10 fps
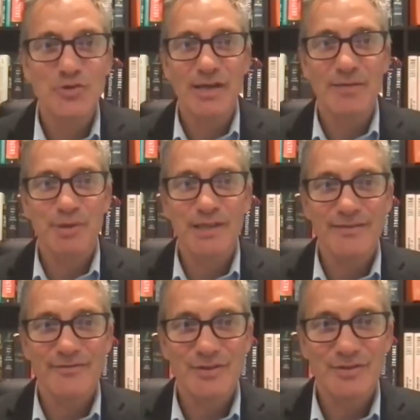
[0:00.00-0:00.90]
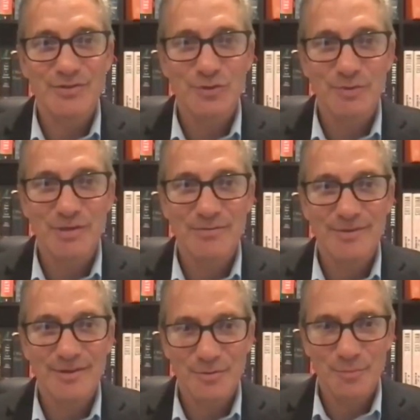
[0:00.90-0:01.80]
train believed Truman
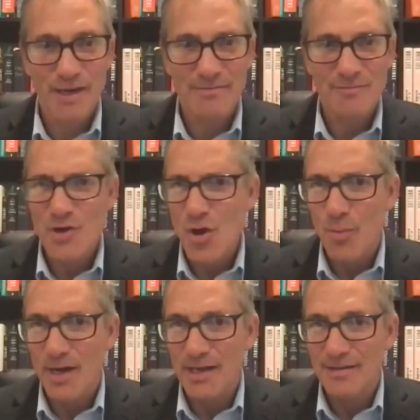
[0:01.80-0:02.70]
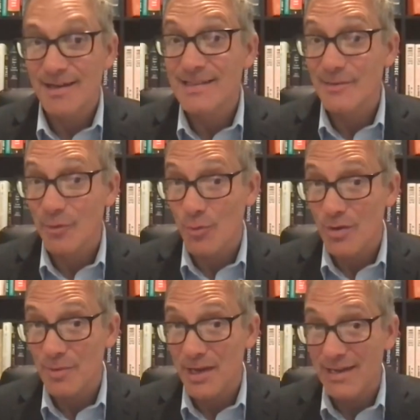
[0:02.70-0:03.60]
could win. Nobody except for
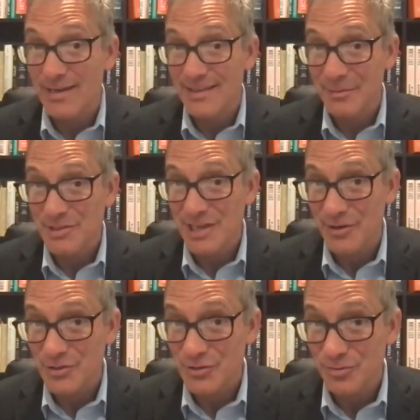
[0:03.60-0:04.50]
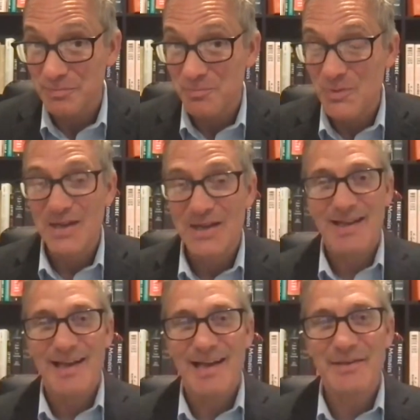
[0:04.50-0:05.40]
one man, and that was Harry Truman.
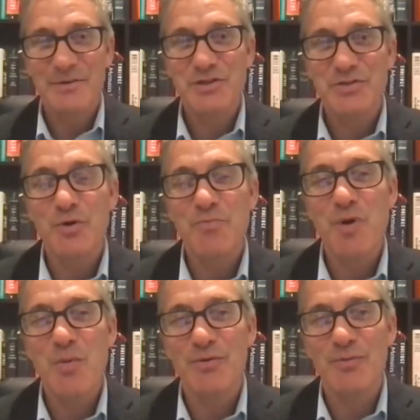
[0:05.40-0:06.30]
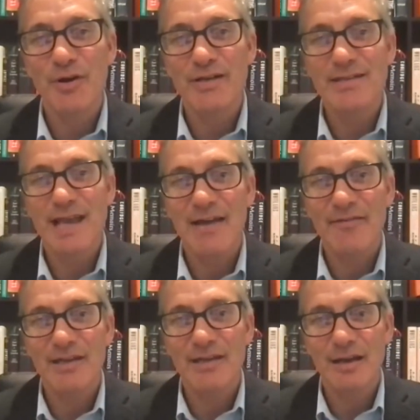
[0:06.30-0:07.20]
And there's this one moment where he's
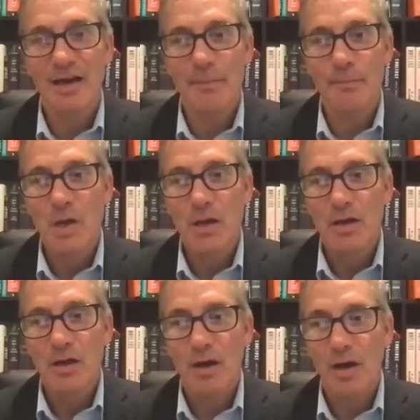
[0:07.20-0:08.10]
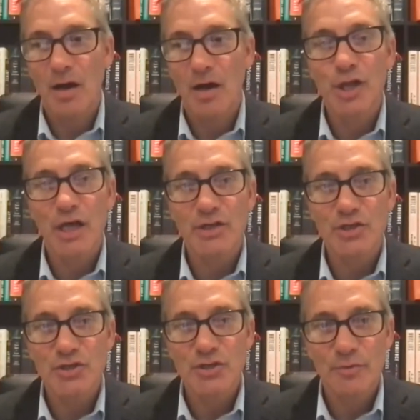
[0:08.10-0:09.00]
having um, uh, a
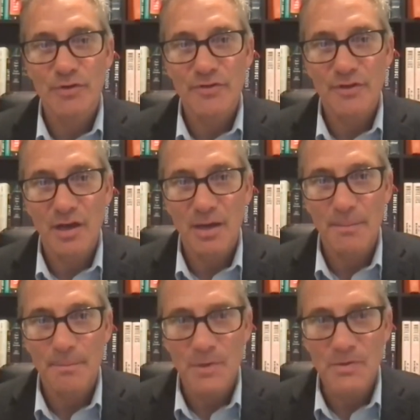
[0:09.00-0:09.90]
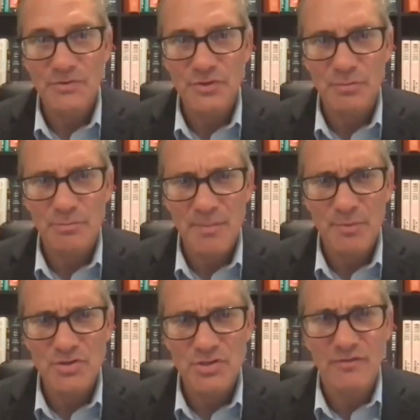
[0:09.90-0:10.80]
lunch with um, certain
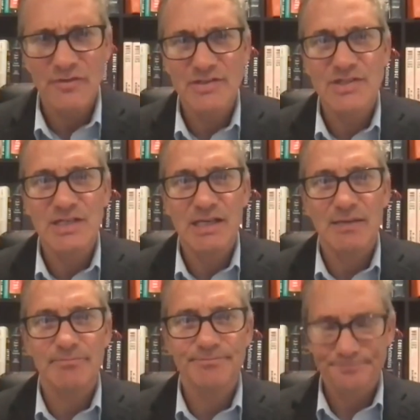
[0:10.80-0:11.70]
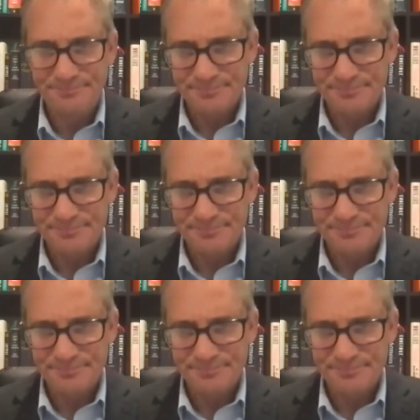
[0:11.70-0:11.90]
members of his team